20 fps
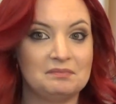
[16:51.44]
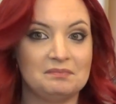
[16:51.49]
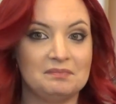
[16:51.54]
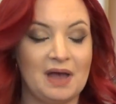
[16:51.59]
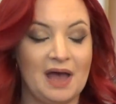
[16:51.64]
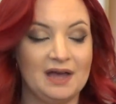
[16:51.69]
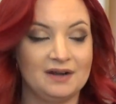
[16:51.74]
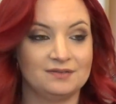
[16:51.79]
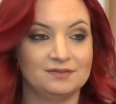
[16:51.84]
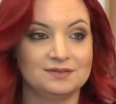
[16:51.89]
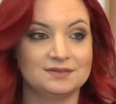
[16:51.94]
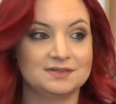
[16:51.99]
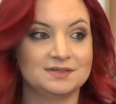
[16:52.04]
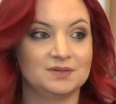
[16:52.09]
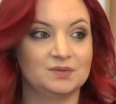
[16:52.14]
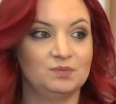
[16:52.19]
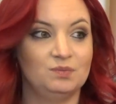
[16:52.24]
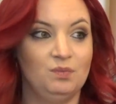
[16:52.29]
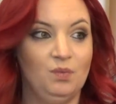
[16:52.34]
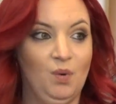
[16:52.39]
battles
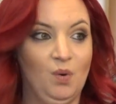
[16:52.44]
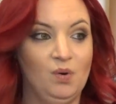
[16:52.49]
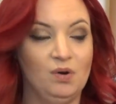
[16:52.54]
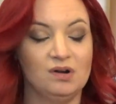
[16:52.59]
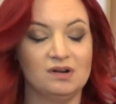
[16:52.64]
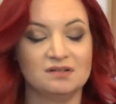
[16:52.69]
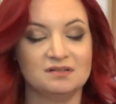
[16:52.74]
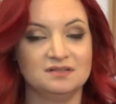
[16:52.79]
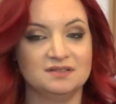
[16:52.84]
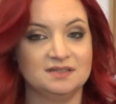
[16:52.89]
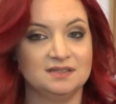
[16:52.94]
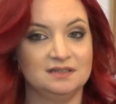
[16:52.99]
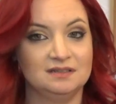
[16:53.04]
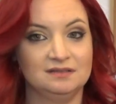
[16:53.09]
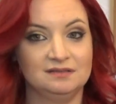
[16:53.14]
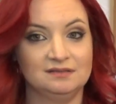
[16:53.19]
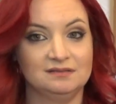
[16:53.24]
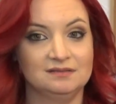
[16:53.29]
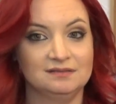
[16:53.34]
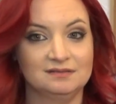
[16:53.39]
and wars
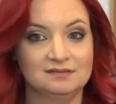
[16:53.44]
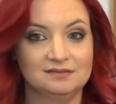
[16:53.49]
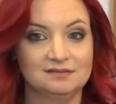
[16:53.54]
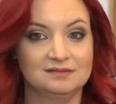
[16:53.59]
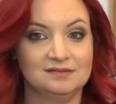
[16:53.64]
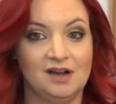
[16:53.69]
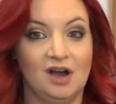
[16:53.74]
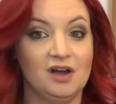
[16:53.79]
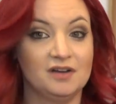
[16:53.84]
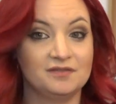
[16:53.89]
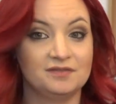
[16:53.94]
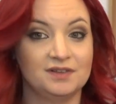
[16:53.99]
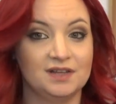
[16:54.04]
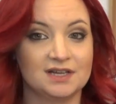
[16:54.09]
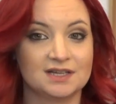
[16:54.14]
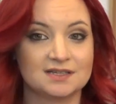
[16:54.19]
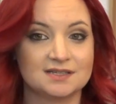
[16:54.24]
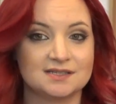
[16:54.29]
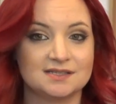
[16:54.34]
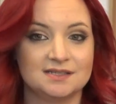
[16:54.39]
and
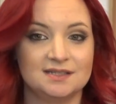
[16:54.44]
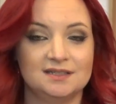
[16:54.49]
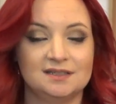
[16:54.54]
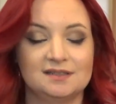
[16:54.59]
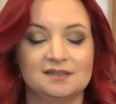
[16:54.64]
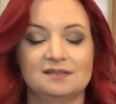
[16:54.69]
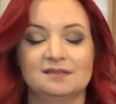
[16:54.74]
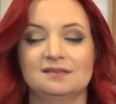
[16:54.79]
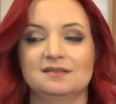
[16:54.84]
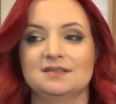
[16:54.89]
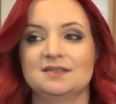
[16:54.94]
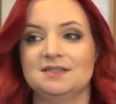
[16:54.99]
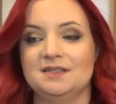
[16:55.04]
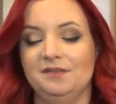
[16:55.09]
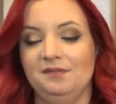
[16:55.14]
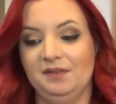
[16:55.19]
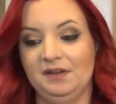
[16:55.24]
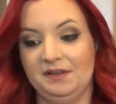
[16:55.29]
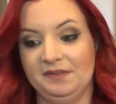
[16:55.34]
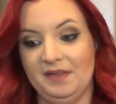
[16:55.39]
conflicts and
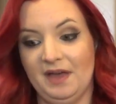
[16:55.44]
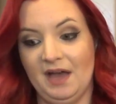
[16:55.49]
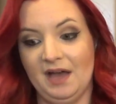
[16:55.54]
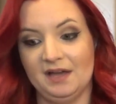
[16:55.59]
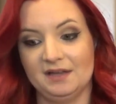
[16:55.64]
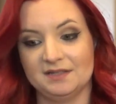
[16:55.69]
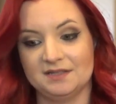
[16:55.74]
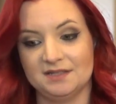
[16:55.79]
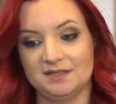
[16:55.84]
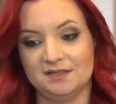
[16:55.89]
stuff like that.